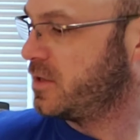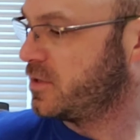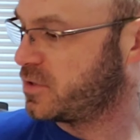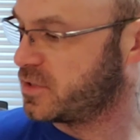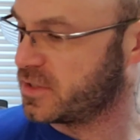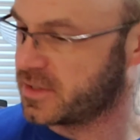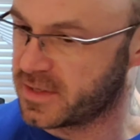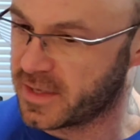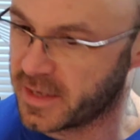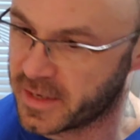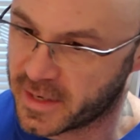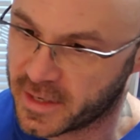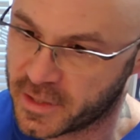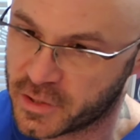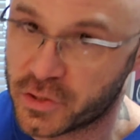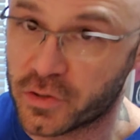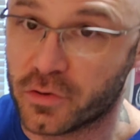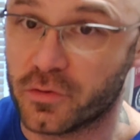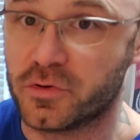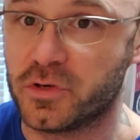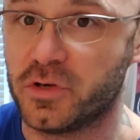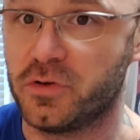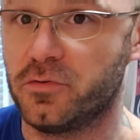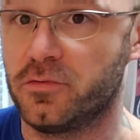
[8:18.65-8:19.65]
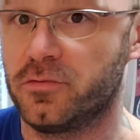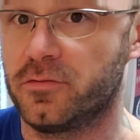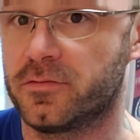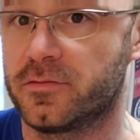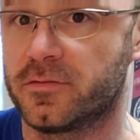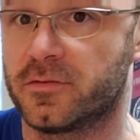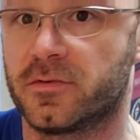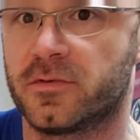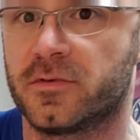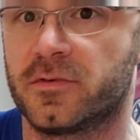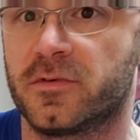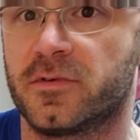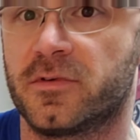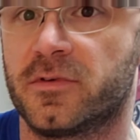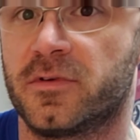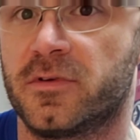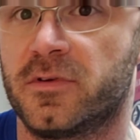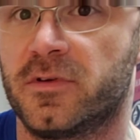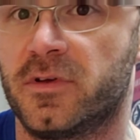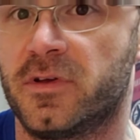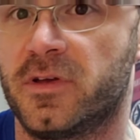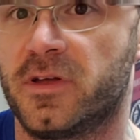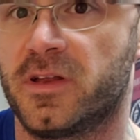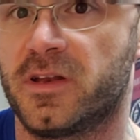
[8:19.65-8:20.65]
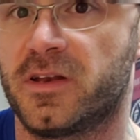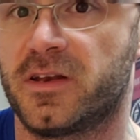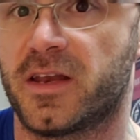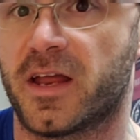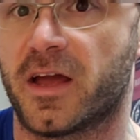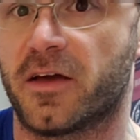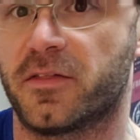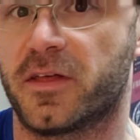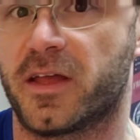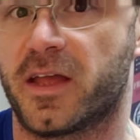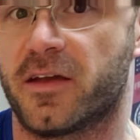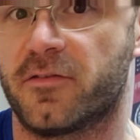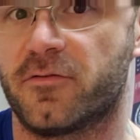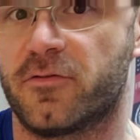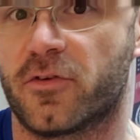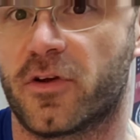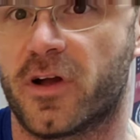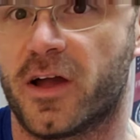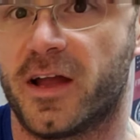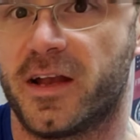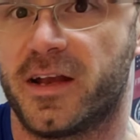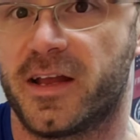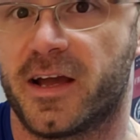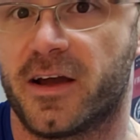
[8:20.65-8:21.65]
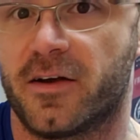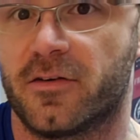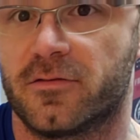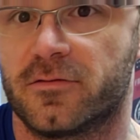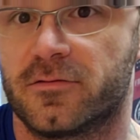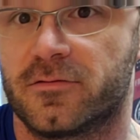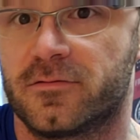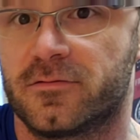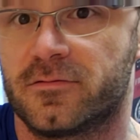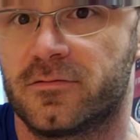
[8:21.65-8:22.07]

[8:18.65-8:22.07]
just like I showed you, now they have dried out.